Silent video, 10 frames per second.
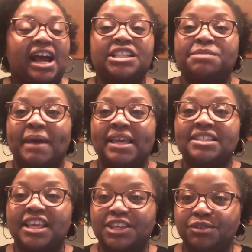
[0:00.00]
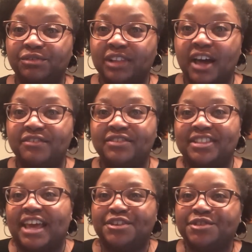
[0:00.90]
a space that you've
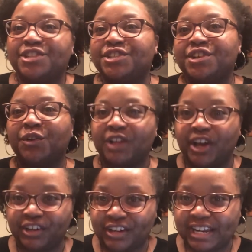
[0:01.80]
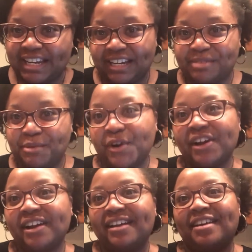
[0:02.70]
loved that you just no longer need anymore.